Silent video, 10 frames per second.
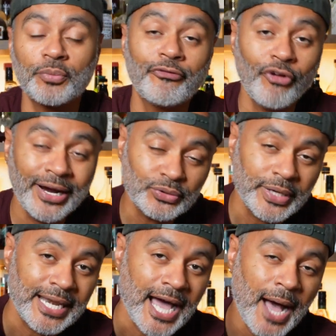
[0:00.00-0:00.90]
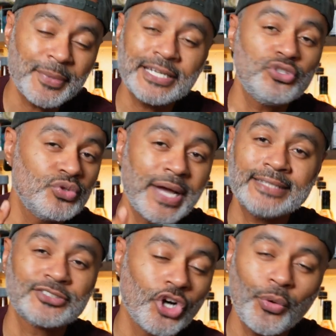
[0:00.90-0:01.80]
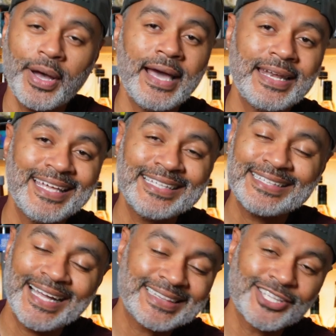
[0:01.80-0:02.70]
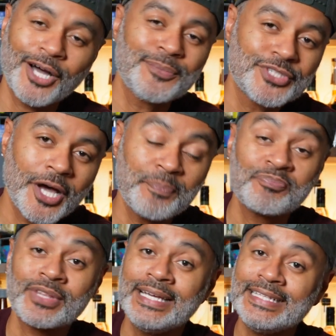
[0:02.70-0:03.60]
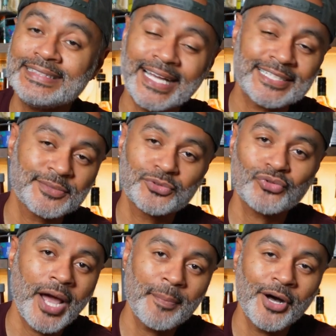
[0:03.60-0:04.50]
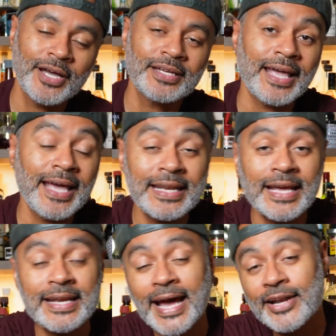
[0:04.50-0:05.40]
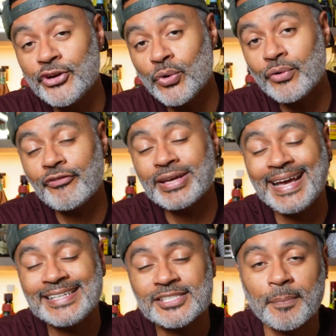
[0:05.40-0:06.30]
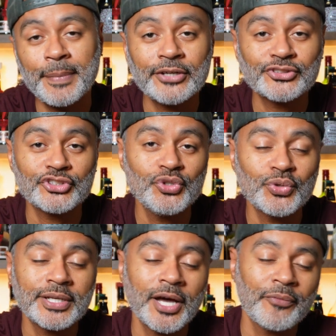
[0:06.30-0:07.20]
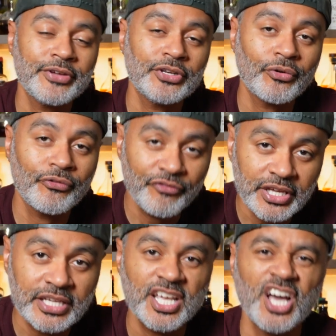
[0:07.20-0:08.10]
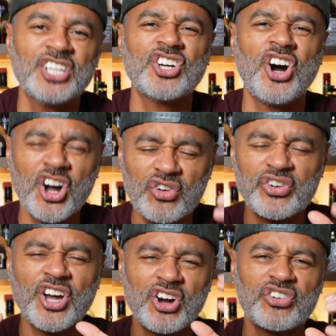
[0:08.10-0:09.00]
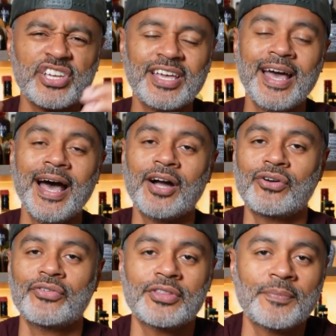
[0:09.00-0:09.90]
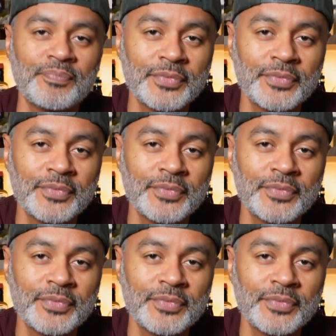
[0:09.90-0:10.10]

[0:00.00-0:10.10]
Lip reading: before I do that, I'm gonna need you guys to go ahead and hit that thumbs up, hit that subscribe button and that notification bell so you can help Vino feed the hungry algorithm.